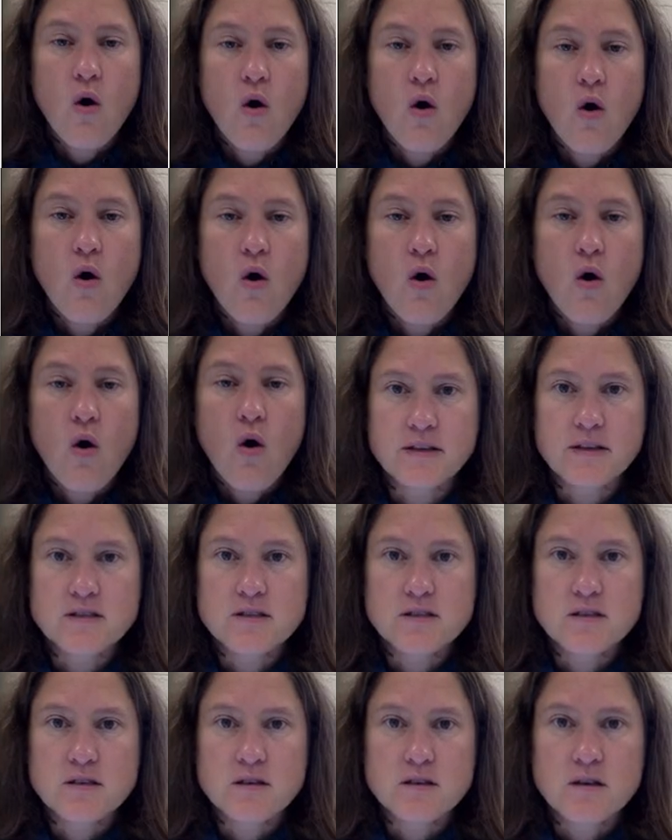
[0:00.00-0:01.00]

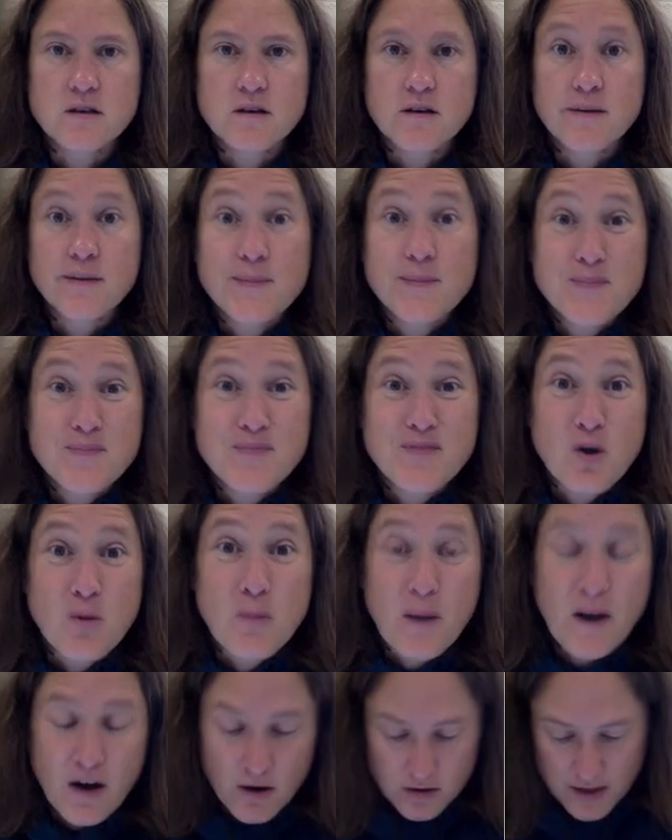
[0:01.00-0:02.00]
happens? They're
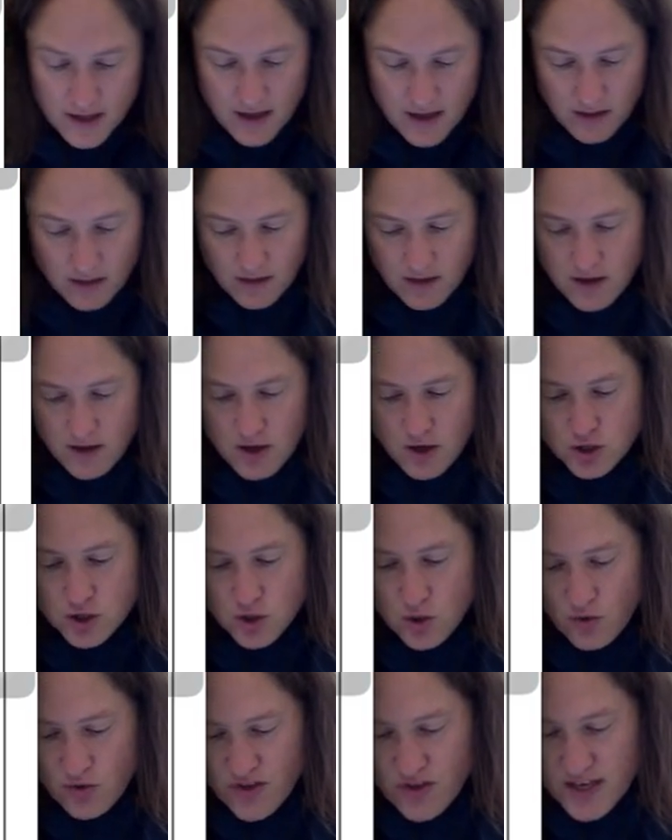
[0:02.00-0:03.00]
parallel.
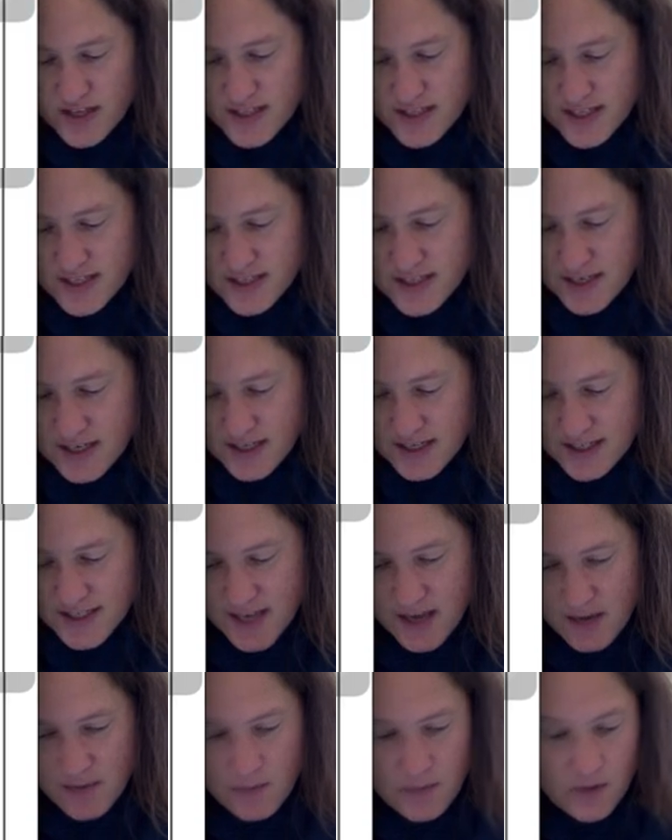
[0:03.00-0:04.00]
So this is an
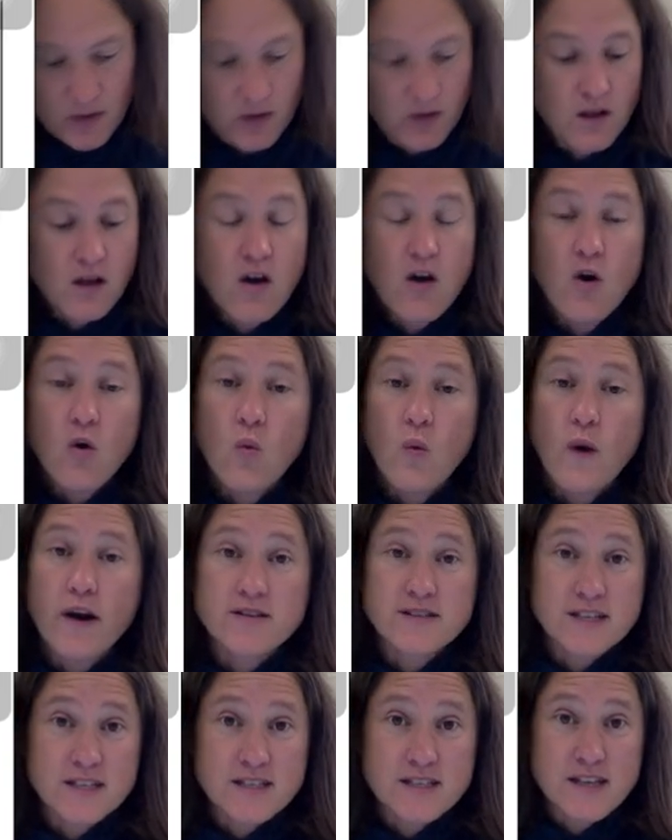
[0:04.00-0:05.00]
example where
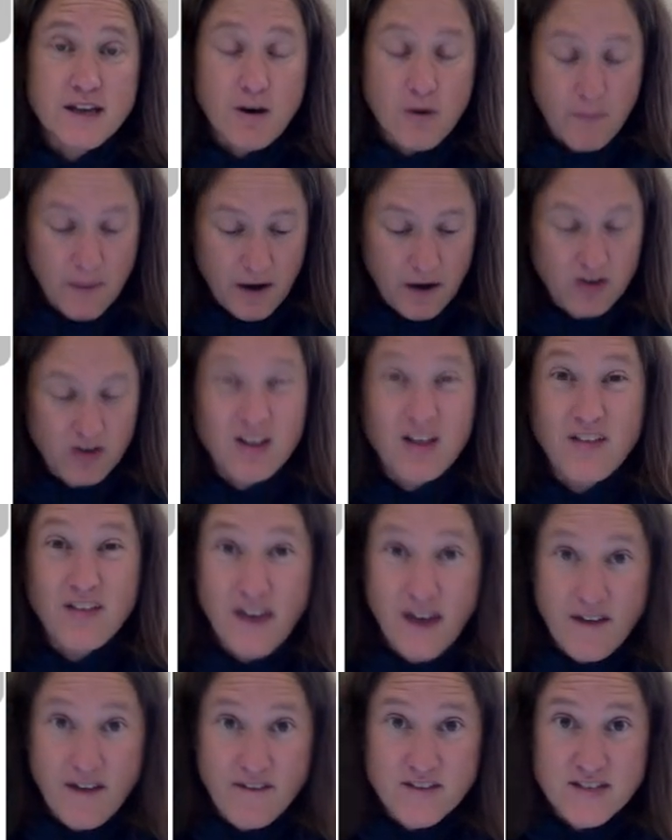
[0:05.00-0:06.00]
since they are parallel, they
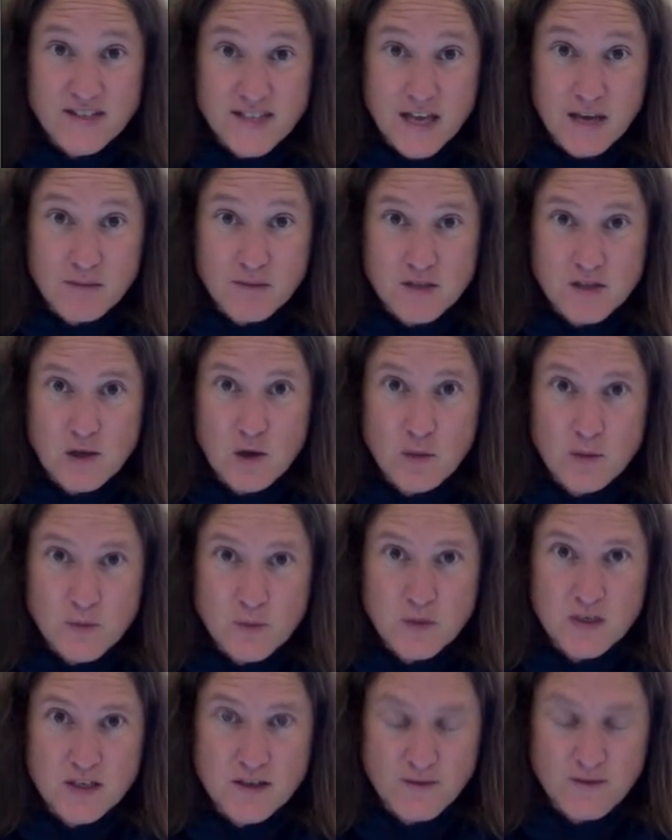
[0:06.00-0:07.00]
have the same slopes
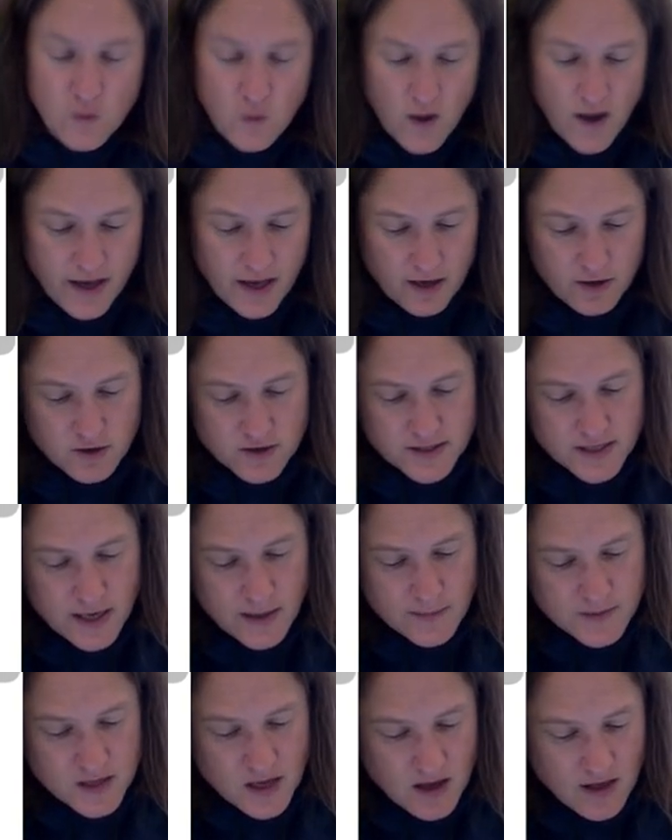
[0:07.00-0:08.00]
but different
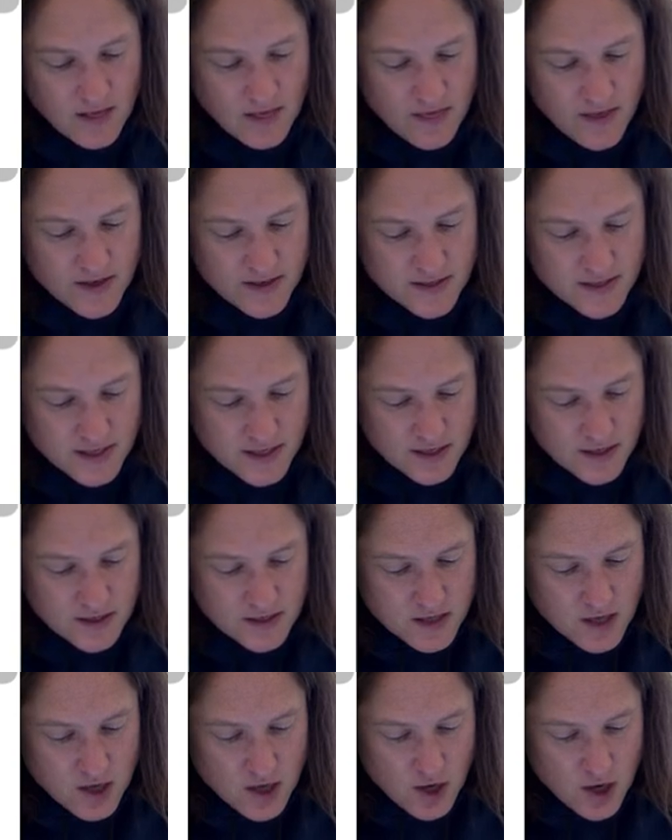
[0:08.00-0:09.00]
y-intercepts. This
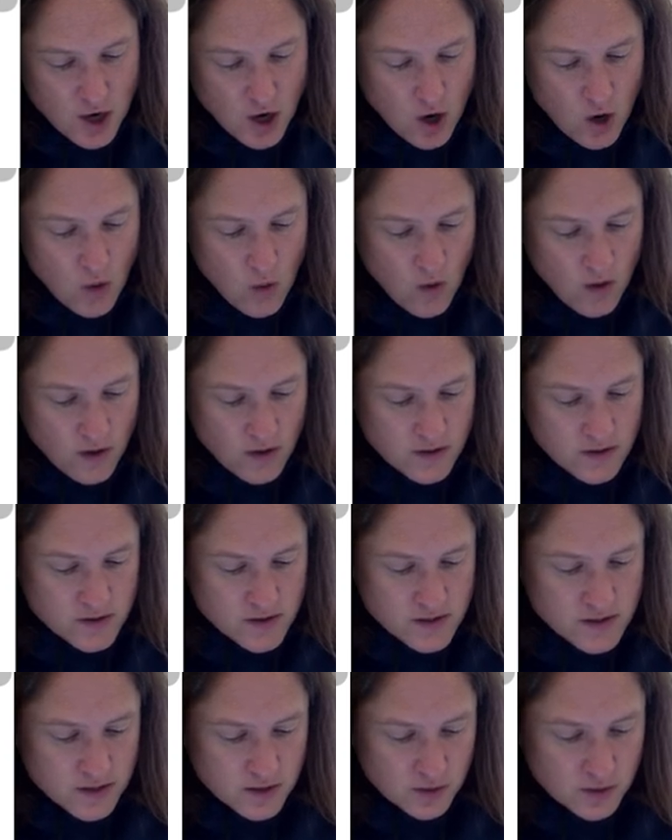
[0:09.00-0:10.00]
is no
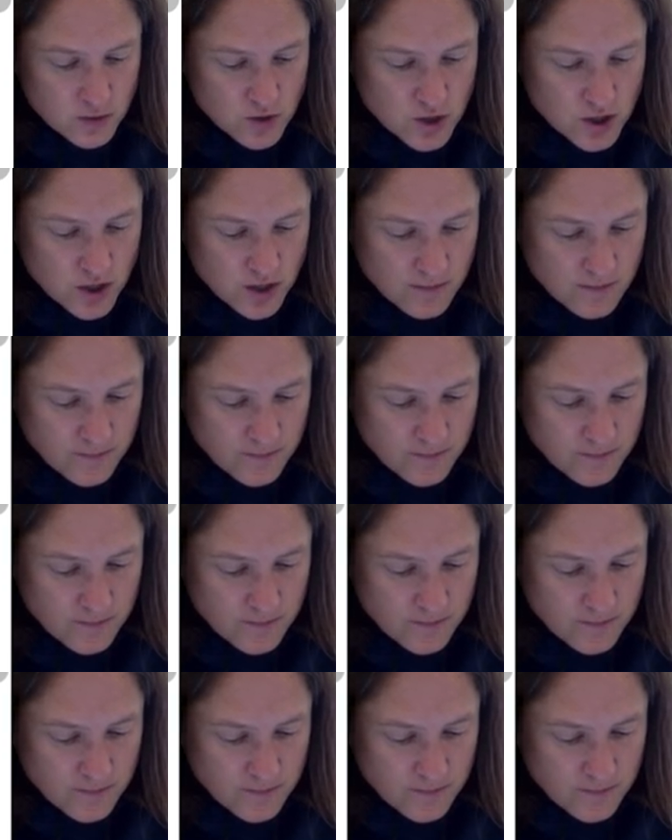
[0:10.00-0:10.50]
solution.